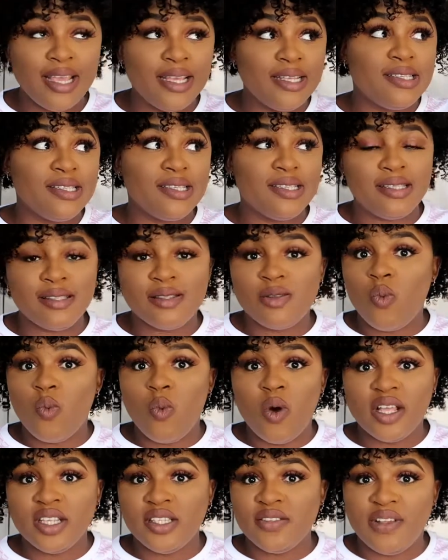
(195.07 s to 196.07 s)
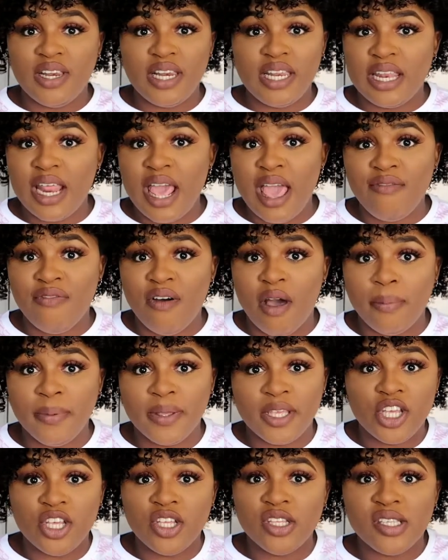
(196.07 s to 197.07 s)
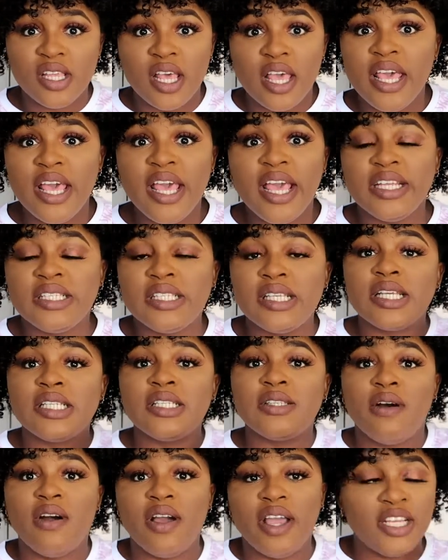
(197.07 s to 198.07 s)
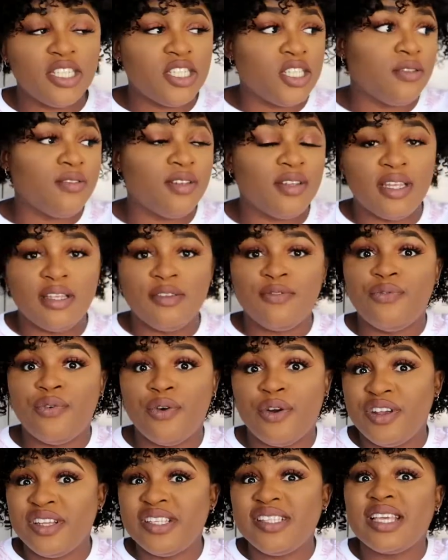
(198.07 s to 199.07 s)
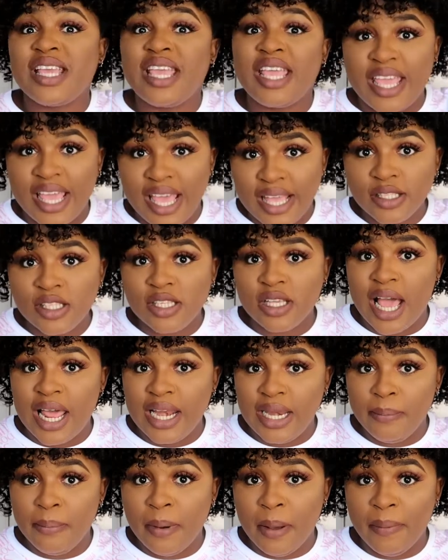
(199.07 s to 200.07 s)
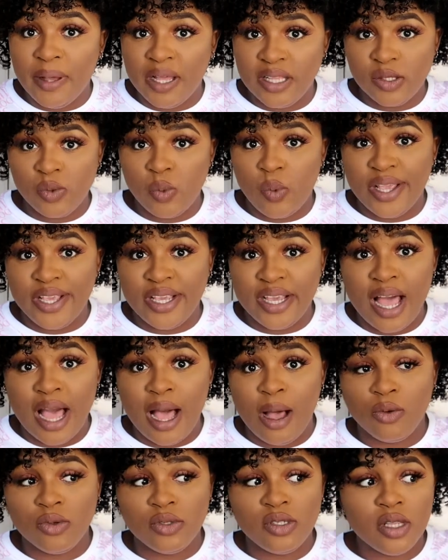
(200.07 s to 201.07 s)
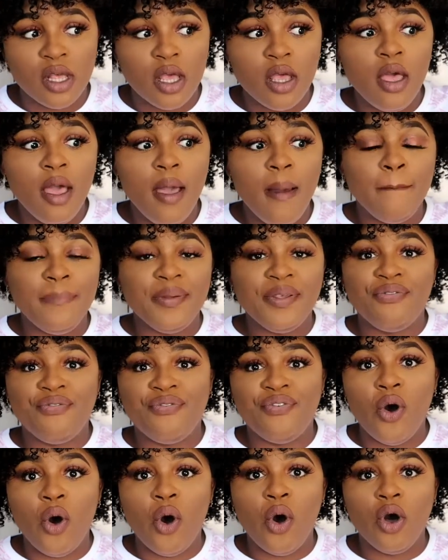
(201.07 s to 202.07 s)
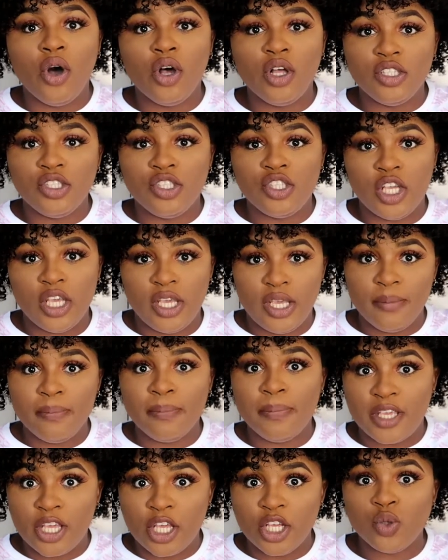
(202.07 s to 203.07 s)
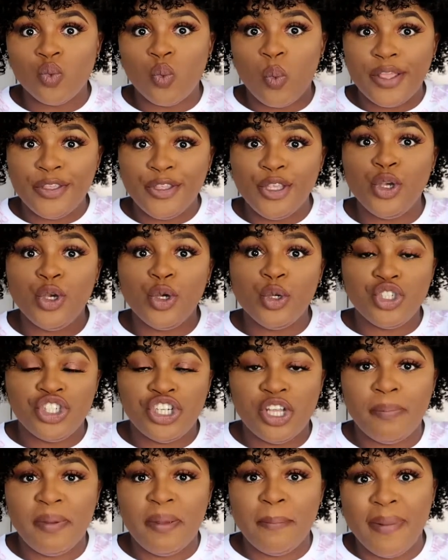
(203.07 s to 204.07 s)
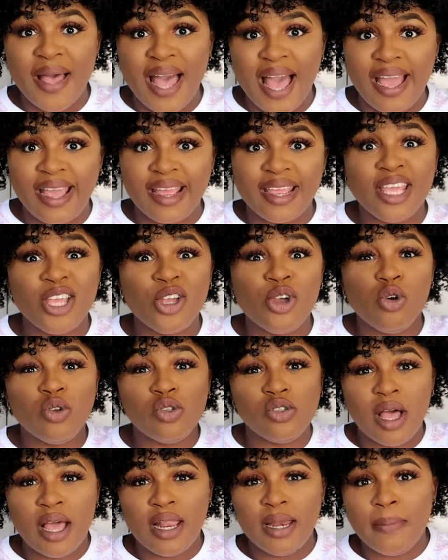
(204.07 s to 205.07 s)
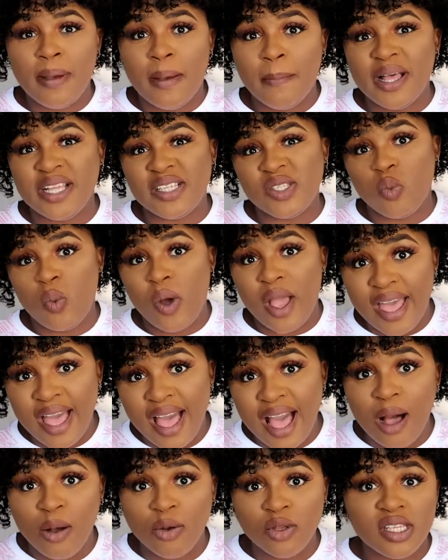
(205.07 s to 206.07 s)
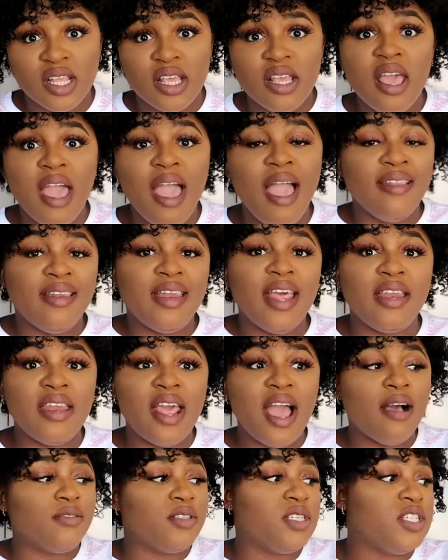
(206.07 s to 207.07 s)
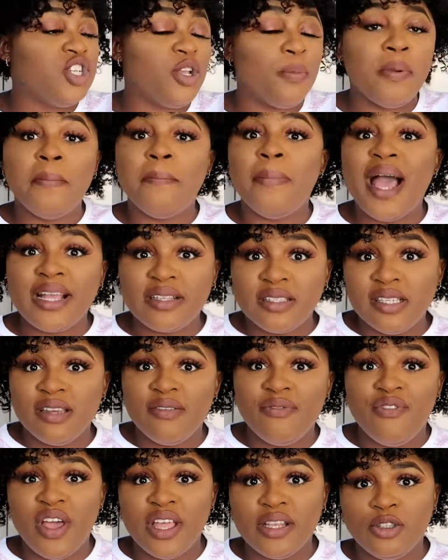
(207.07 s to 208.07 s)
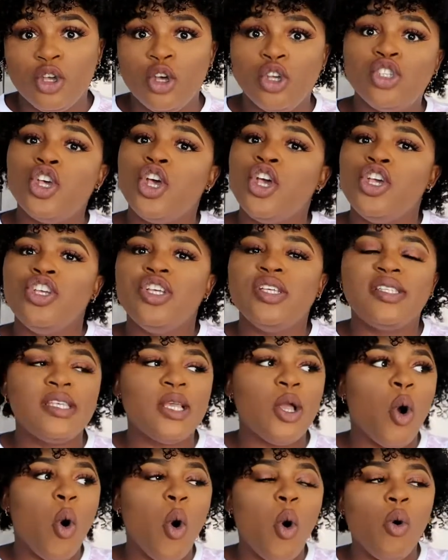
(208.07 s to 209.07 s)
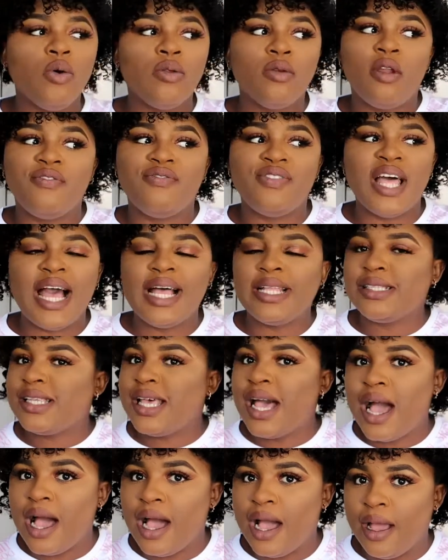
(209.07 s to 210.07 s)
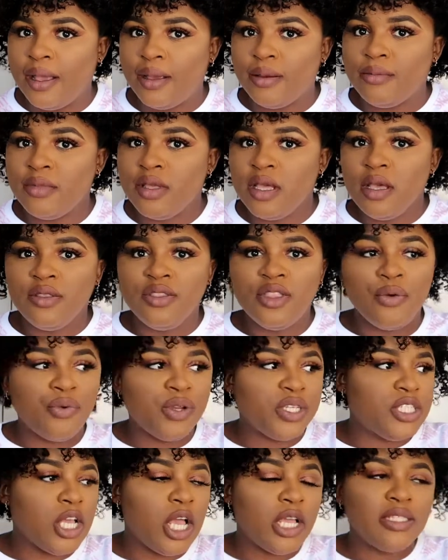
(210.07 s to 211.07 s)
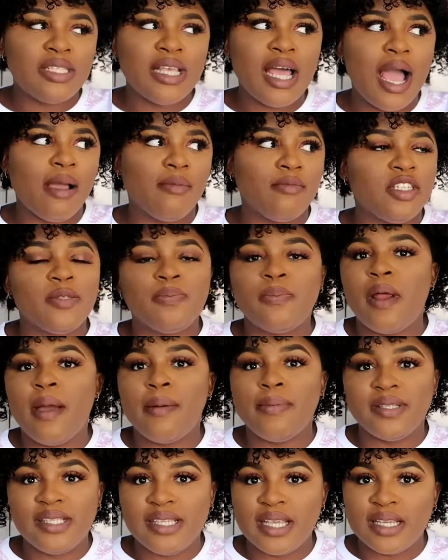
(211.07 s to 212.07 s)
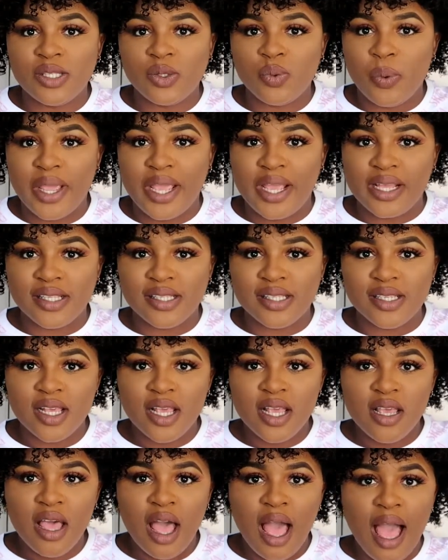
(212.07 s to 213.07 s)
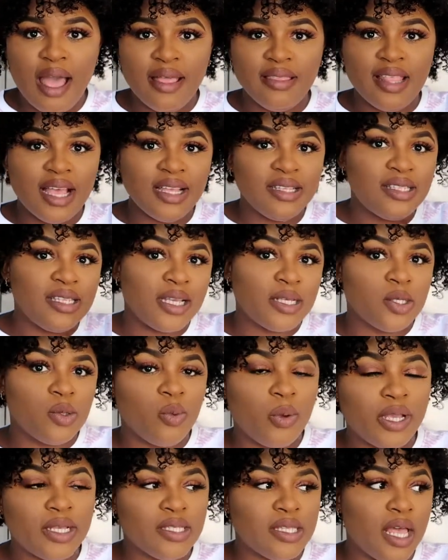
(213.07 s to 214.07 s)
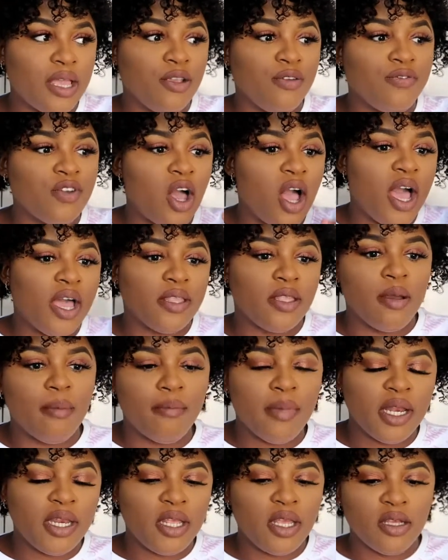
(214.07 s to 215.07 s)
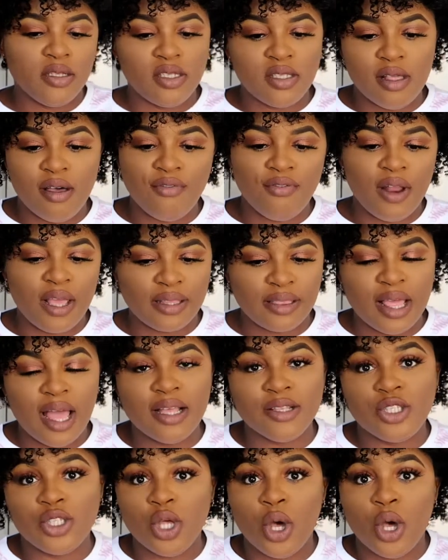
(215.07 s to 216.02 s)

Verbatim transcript: It's the worst feeling ever, because it takes so ages so that for it to get to Alibaba's warehouse before to because when you ship it back, it goes to Alibaba's warehouse, and then they have to ship it back to the vendors. You see, all of that time, the return time is probably six weeks, and that's six weeks that you've not had your money and stuff like that.